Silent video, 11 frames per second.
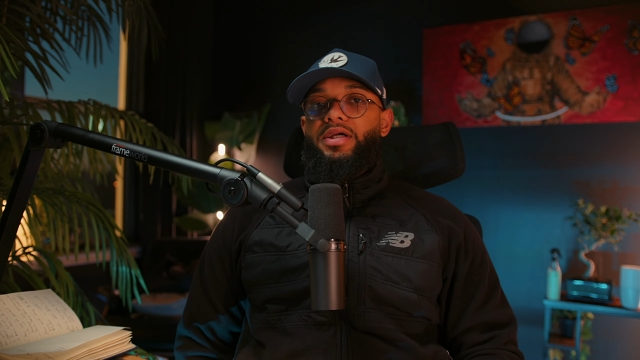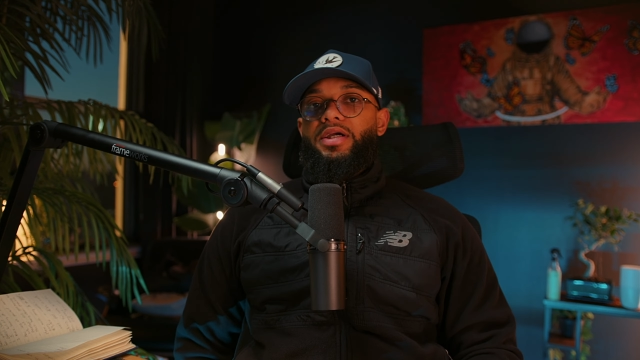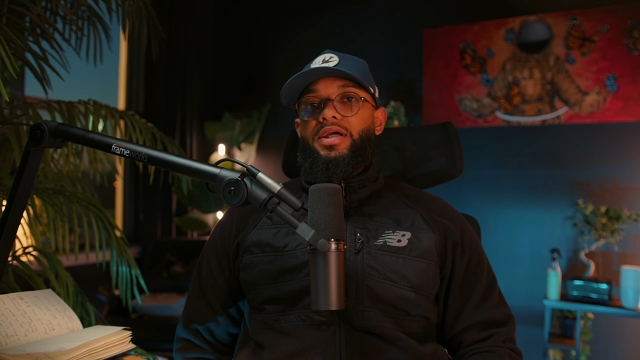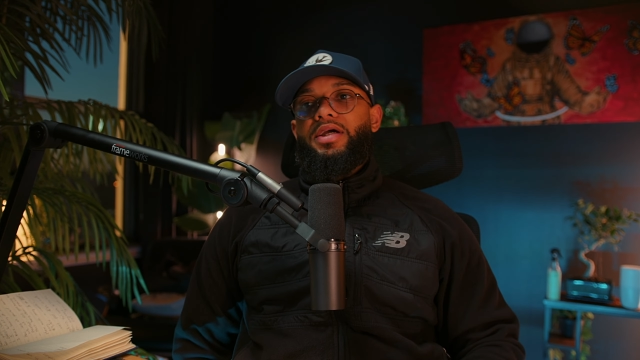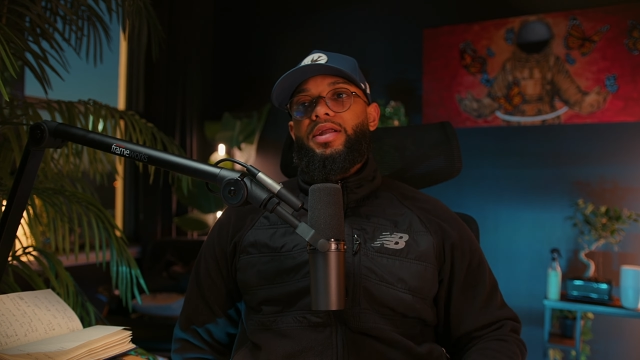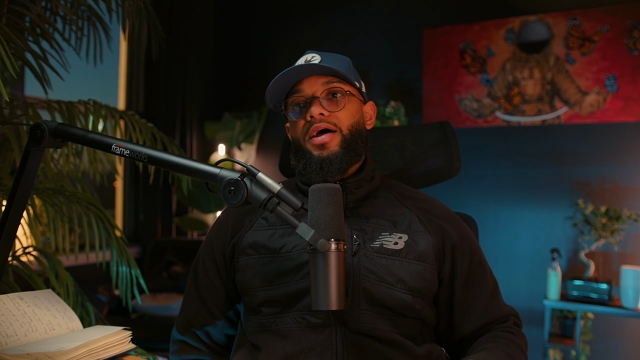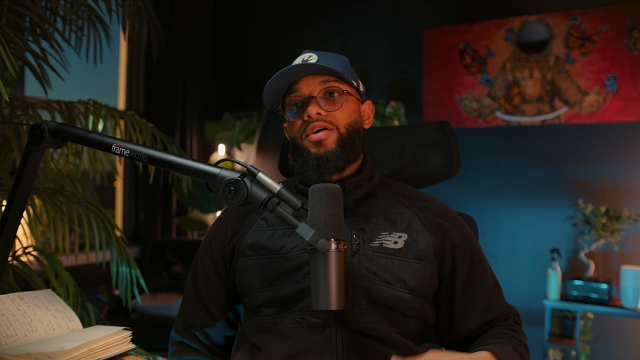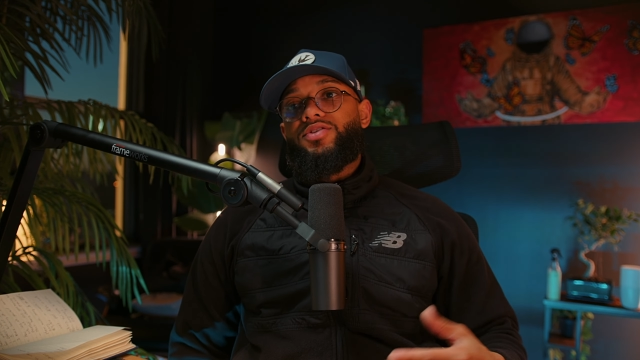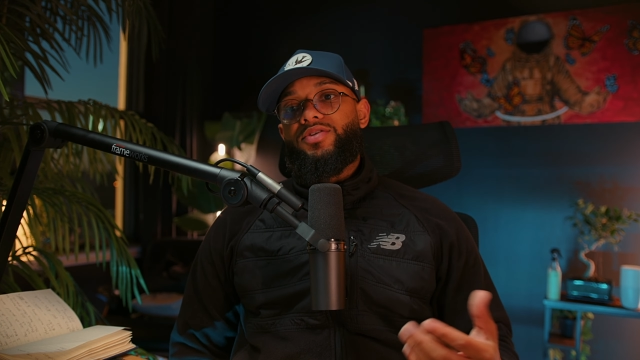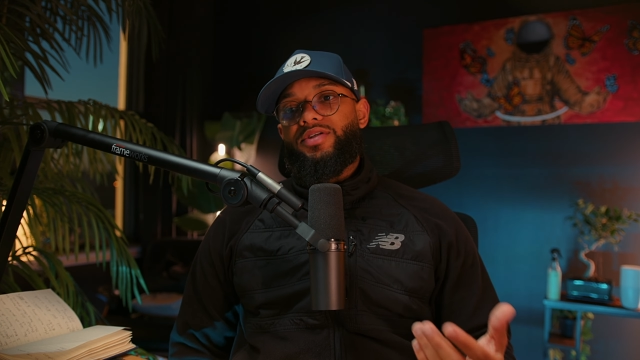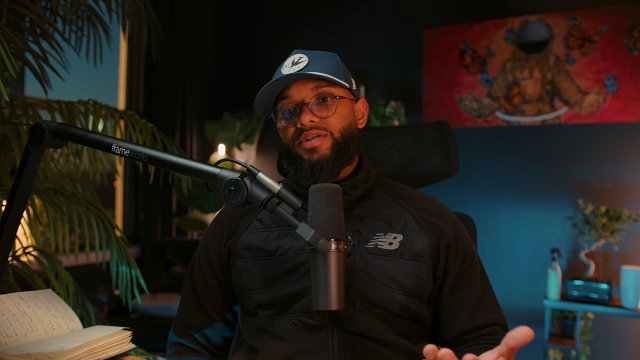and I
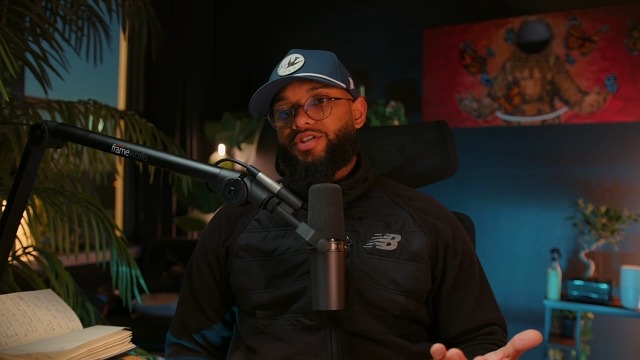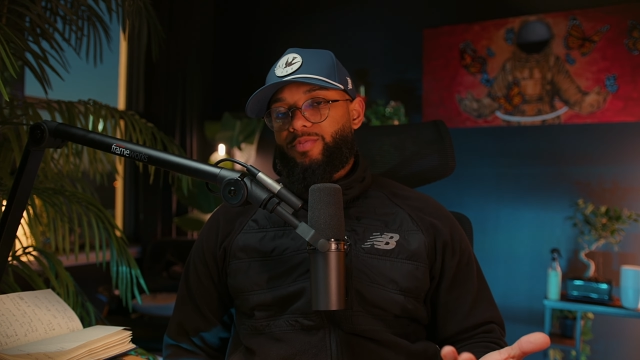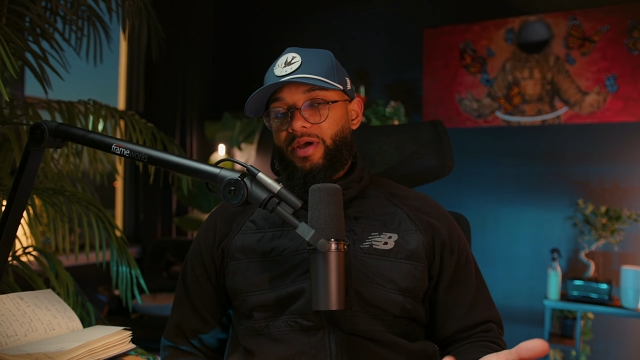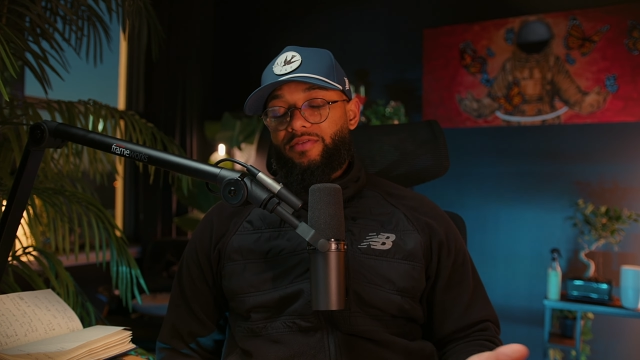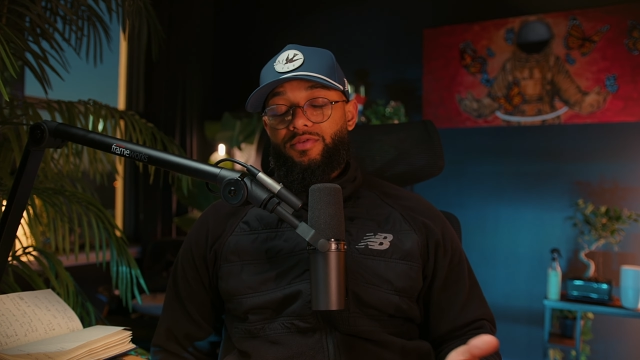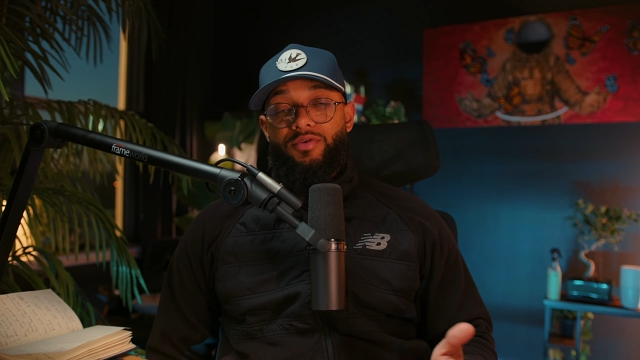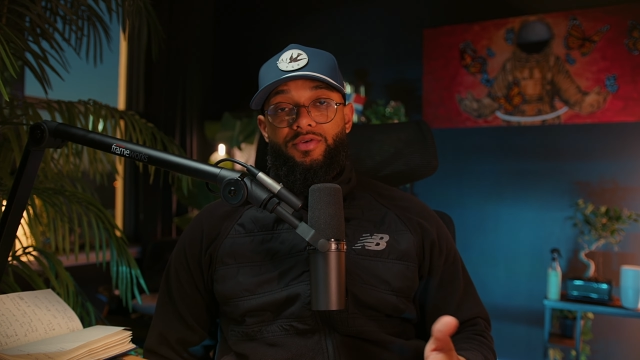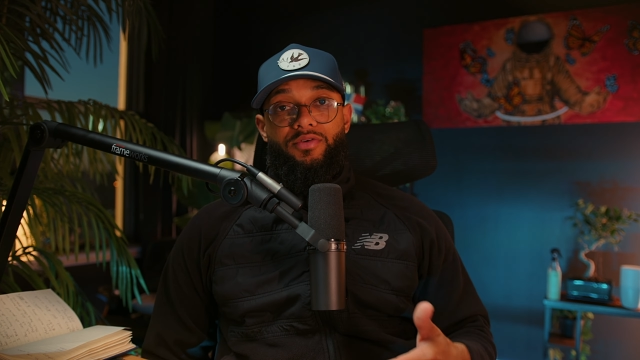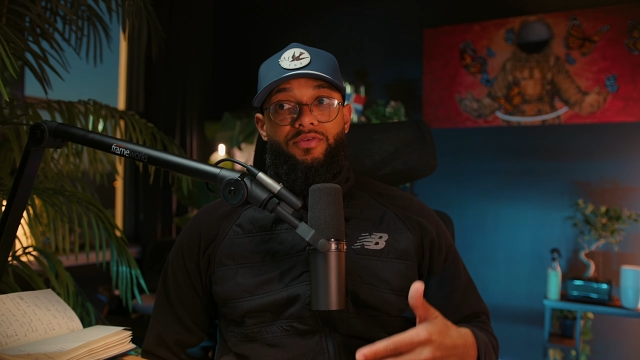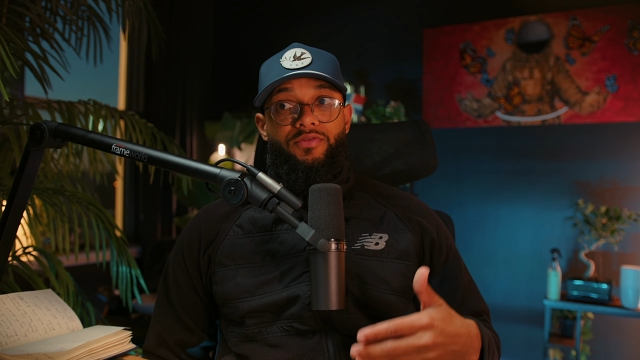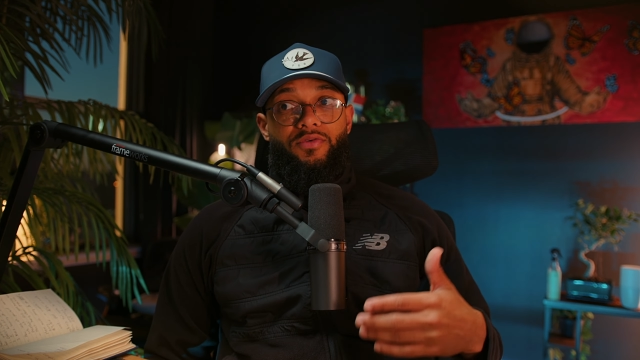also didn't expect for
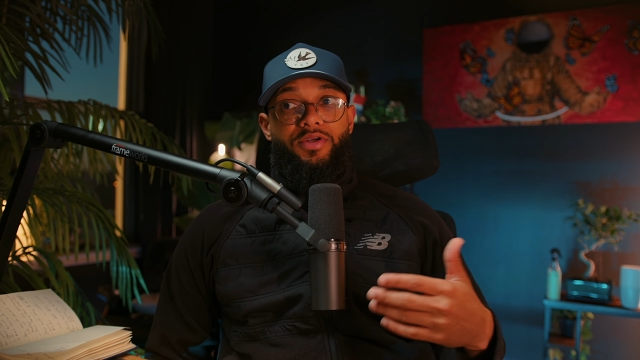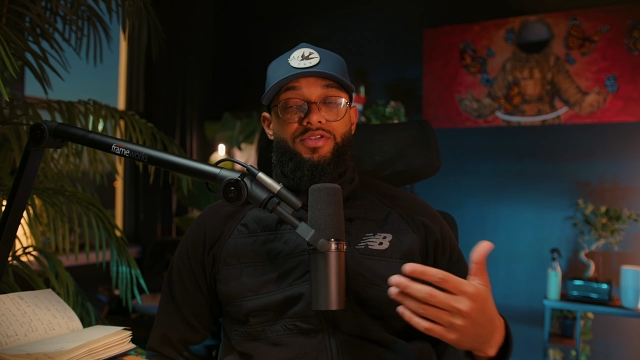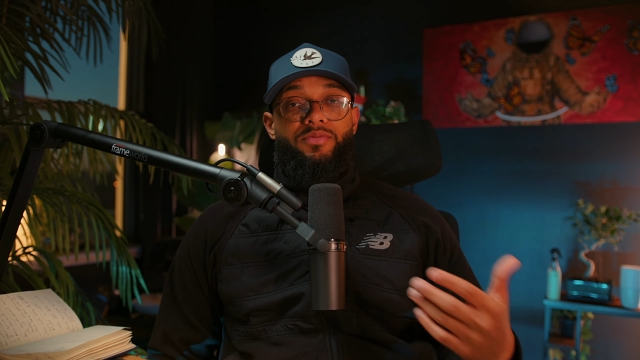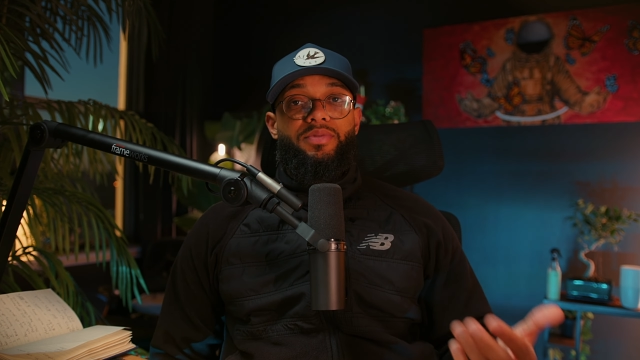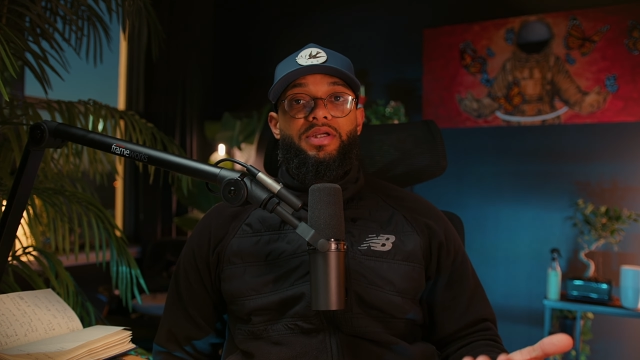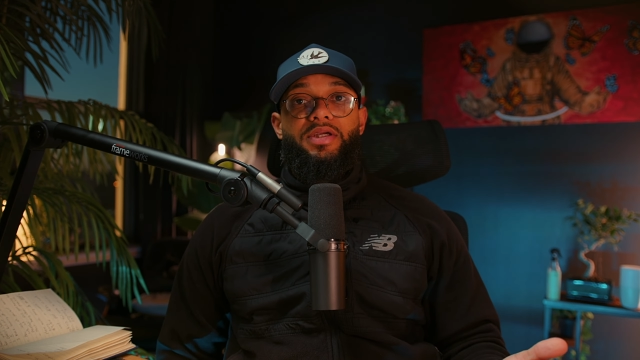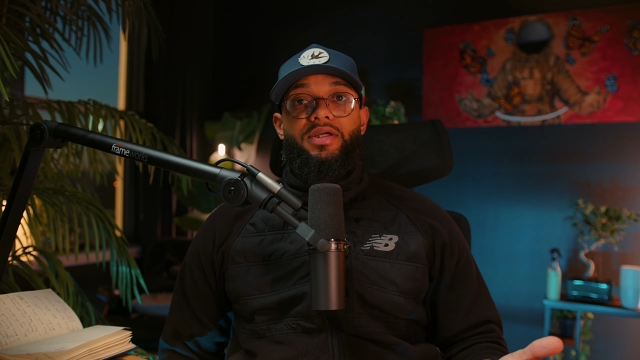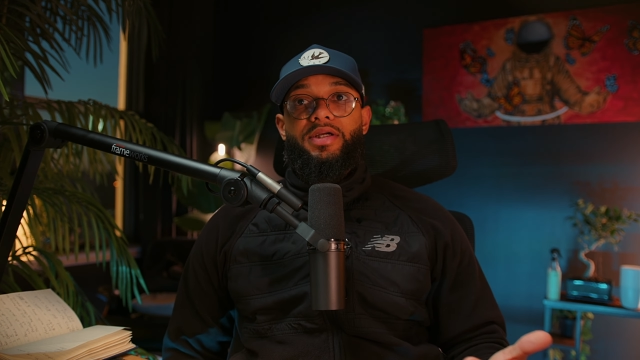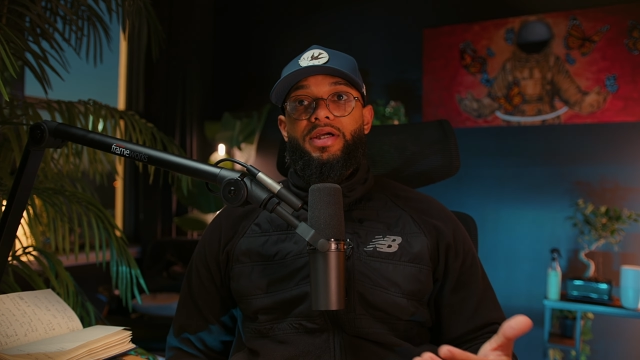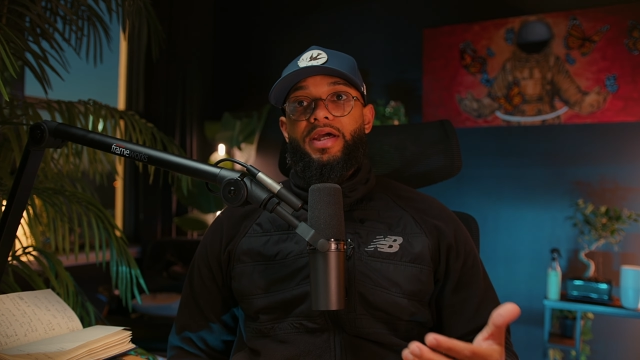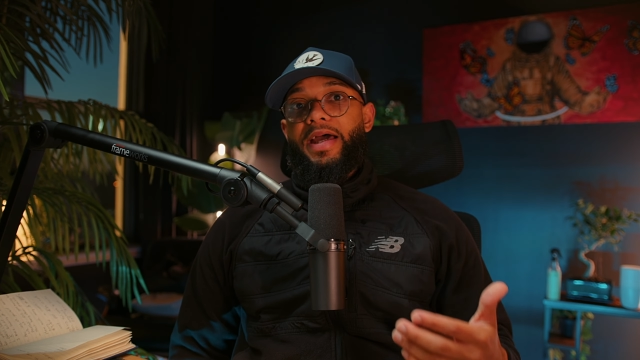it to be
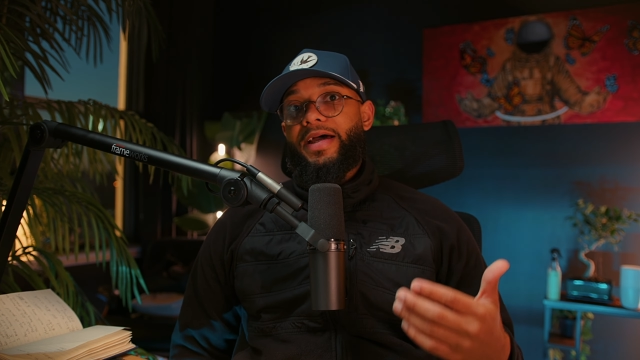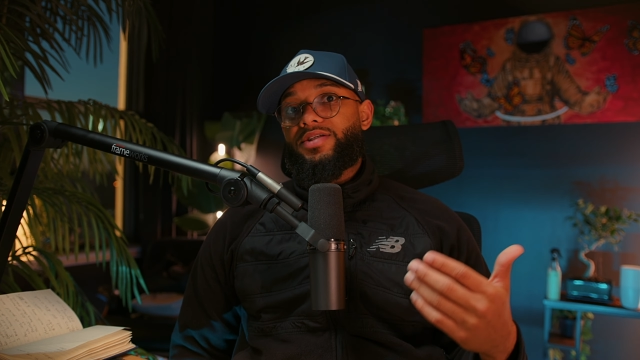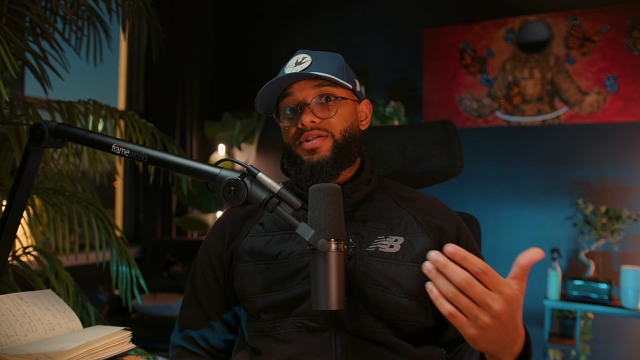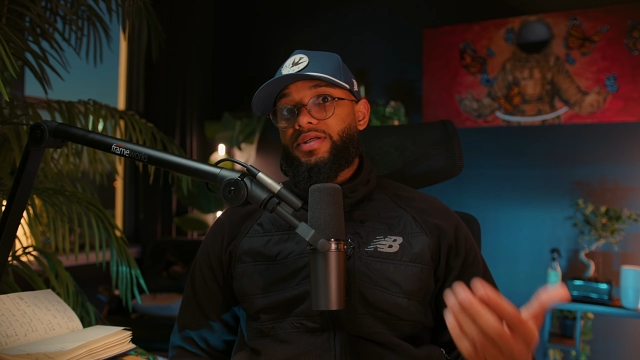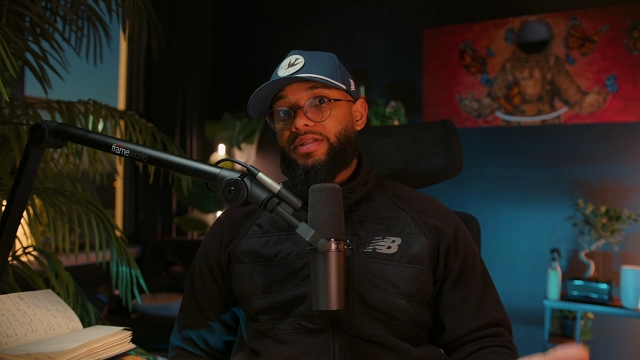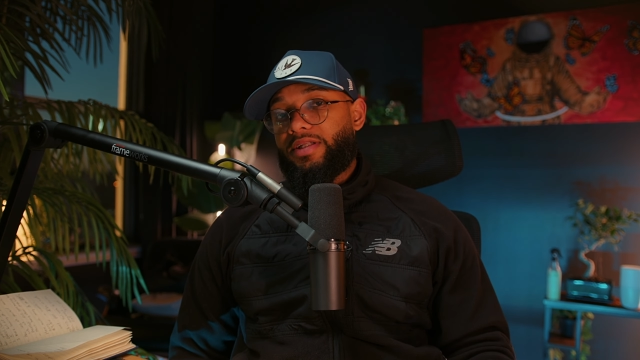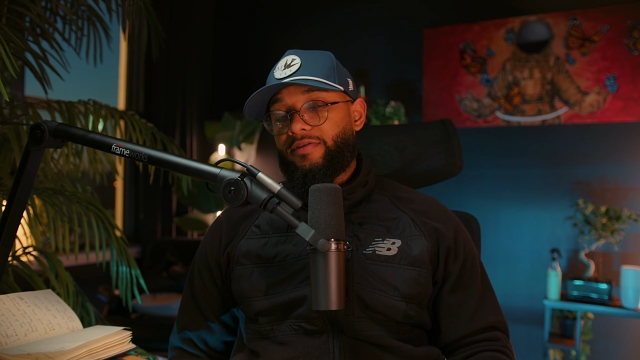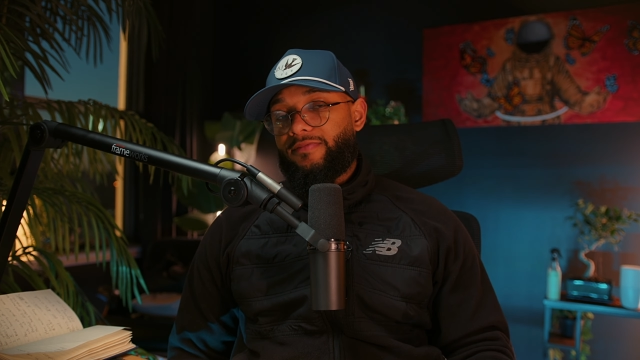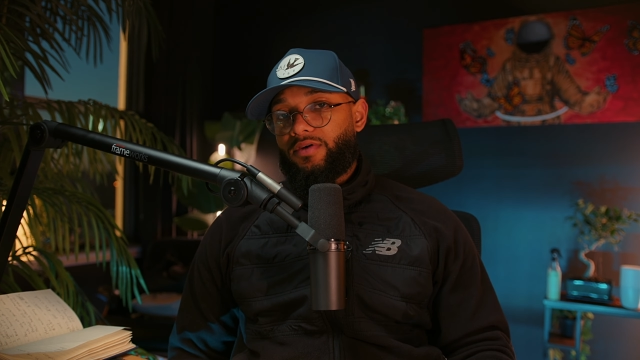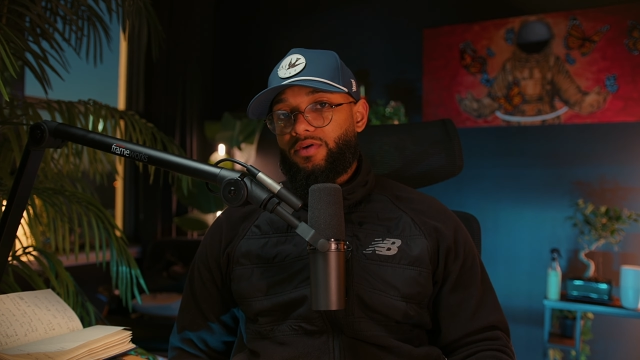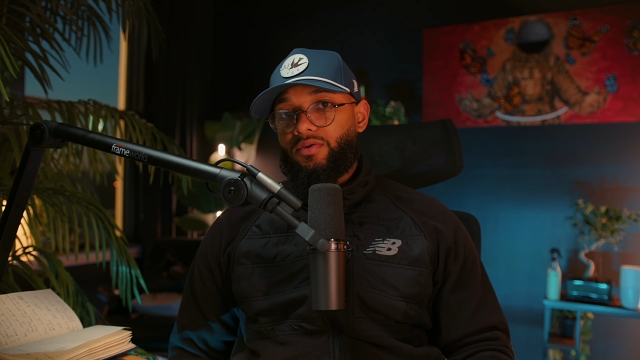as
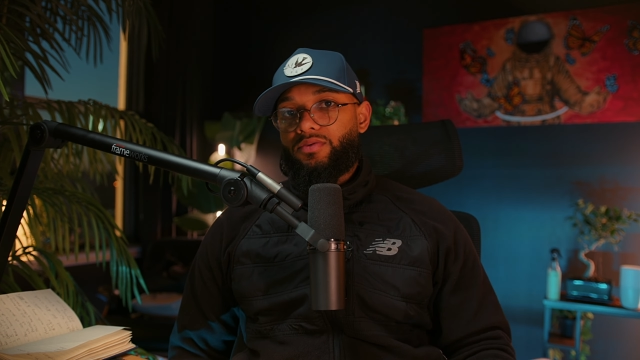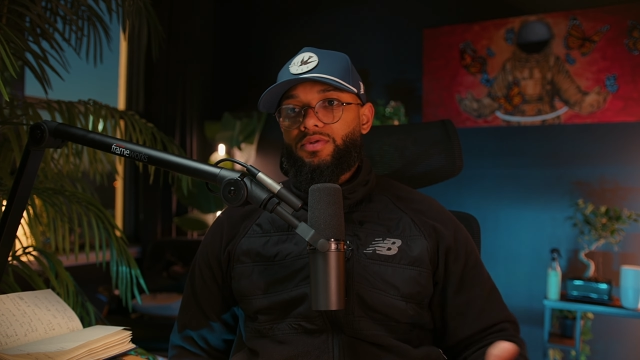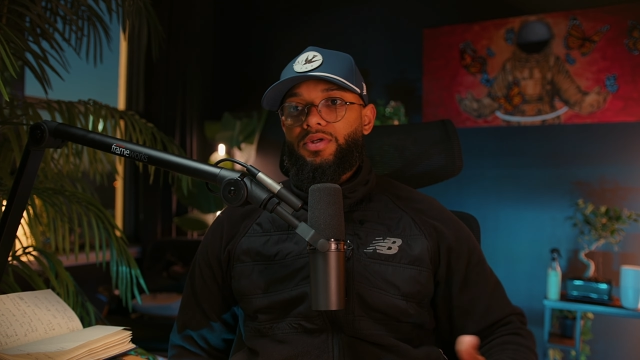difficult.